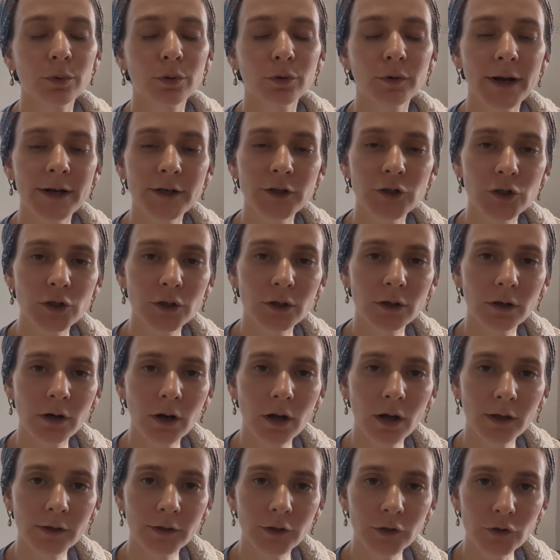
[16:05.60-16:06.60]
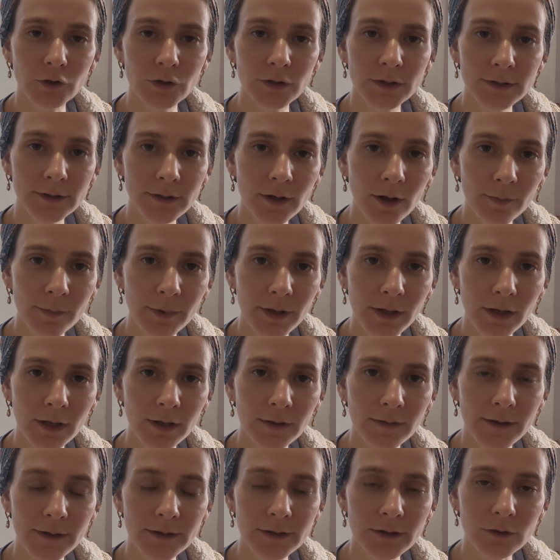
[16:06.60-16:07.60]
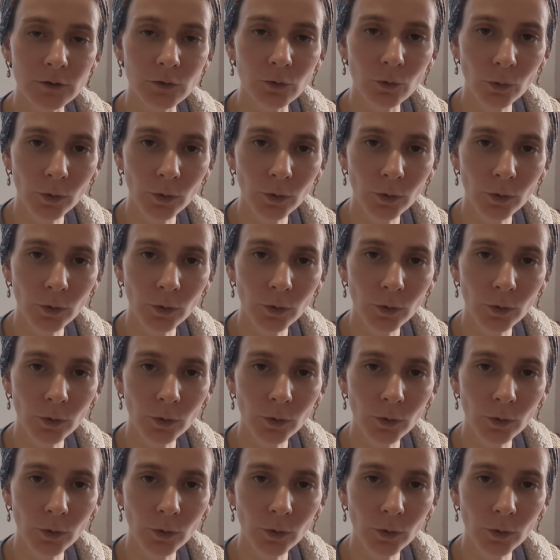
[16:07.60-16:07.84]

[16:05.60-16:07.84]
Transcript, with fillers: pressure on your stomach, that's